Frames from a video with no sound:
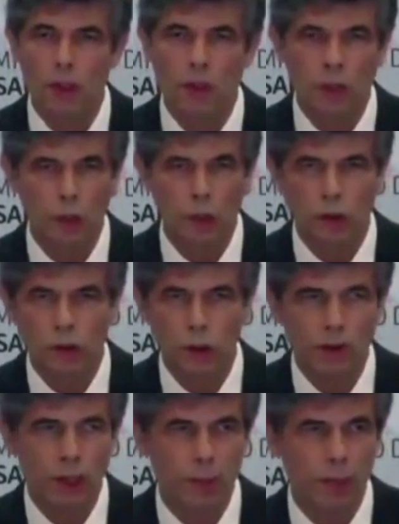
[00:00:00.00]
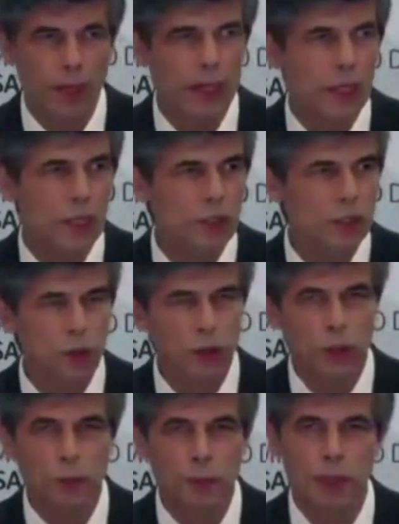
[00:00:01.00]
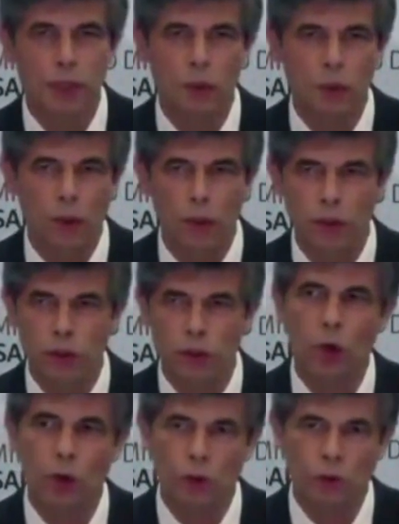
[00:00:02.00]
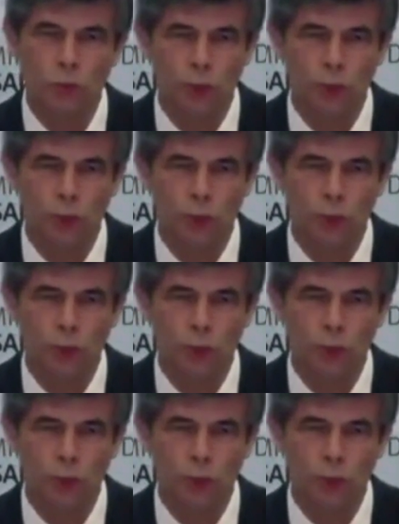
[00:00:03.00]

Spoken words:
Meanwhile, Colombia says it is collaborating with